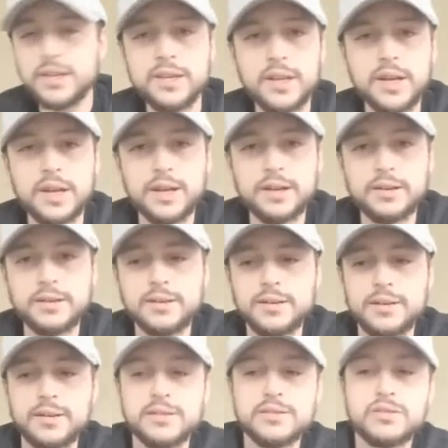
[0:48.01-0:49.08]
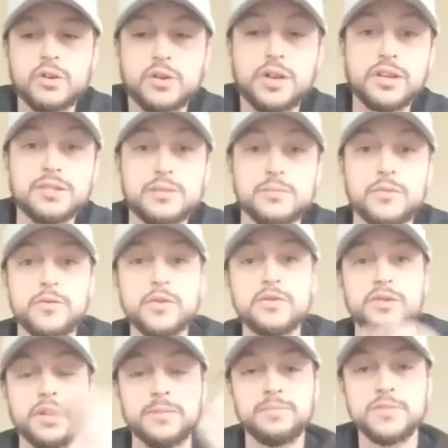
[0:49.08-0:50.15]
and start getting some
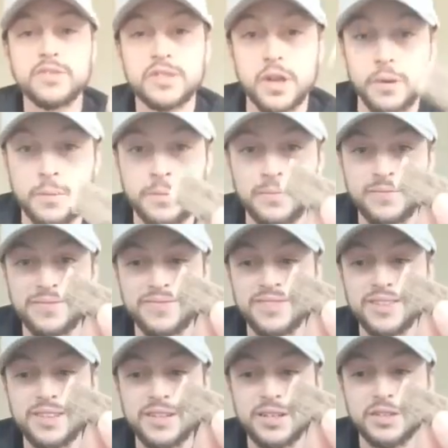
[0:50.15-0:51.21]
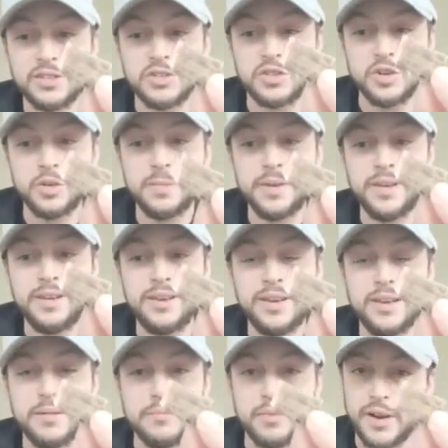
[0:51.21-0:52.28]
reviews done. So, Snoopy
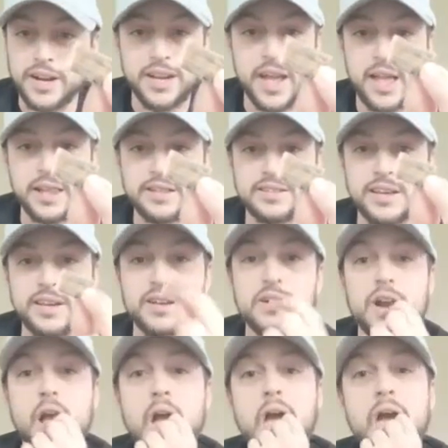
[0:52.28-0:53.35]
Brandy Alexander.